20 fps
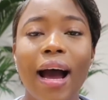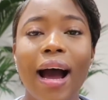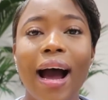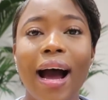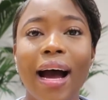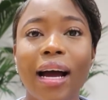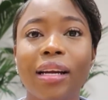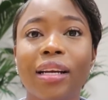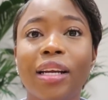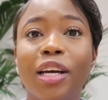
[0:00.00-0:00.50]

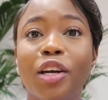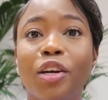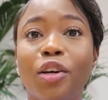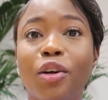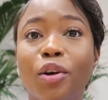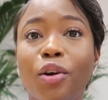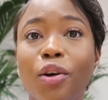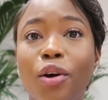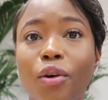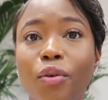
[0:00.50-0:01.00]
and in the
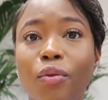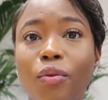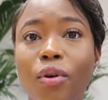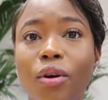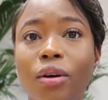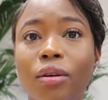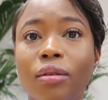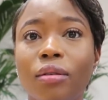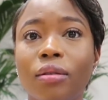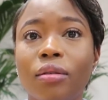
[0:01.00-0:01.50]
long
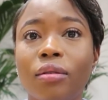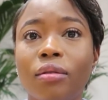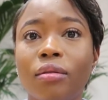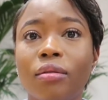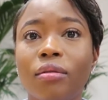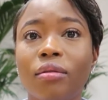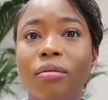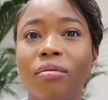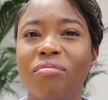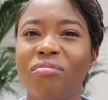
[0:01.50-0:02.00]
run
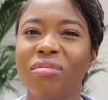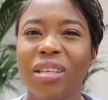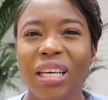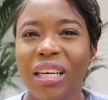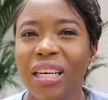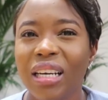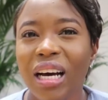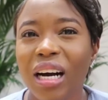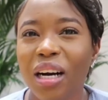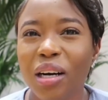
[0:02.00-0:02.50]
it
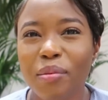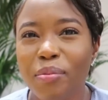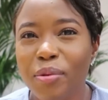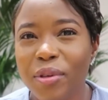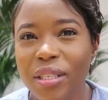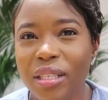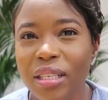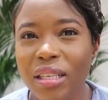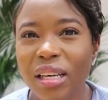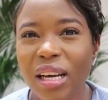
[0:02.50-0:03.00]
not go
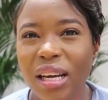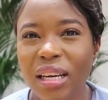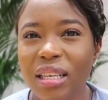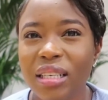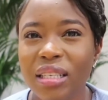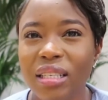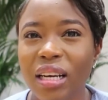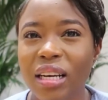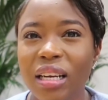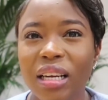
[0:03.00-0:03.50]
pretty. You
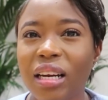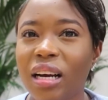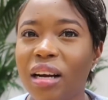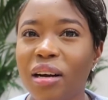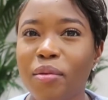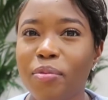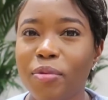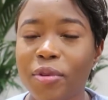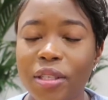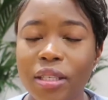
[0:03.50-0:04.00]
understand? It not
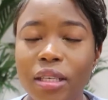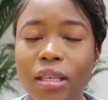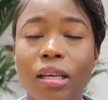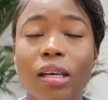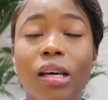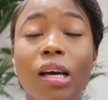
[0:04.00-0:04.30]
go pretty.